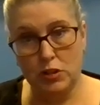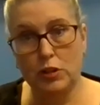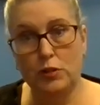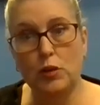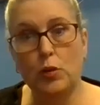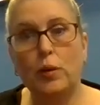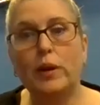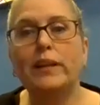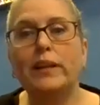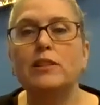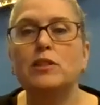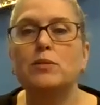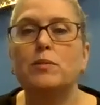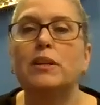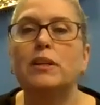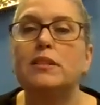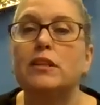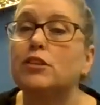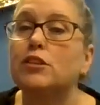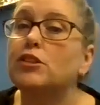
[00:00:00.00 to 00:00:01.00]
so if you're one of these
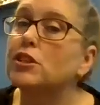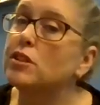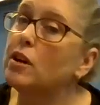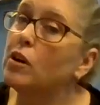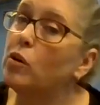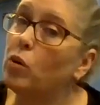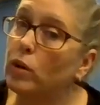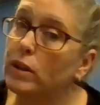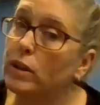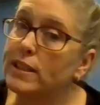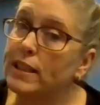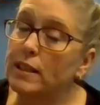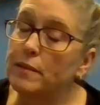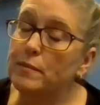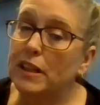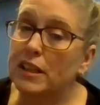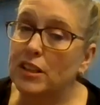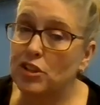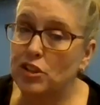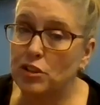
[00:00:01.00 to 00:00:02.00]
ones that you're just on
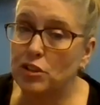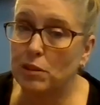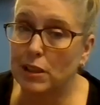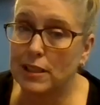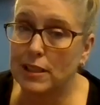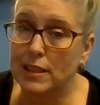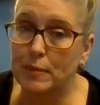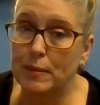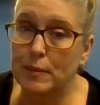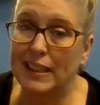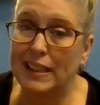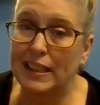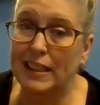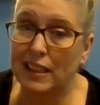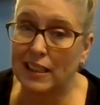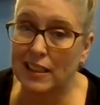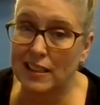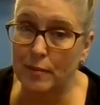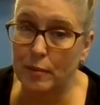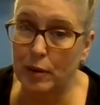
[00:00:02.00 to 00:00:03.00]
quarantine because you're doing a deep
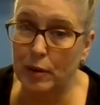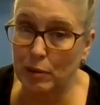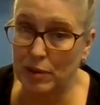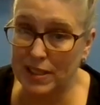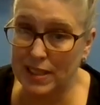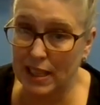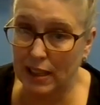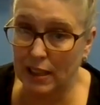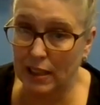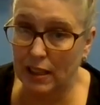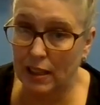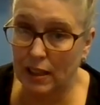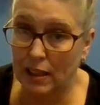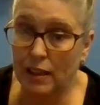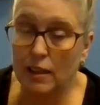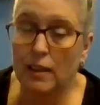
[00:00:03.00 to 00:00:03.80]
cleaning because somebody was sick,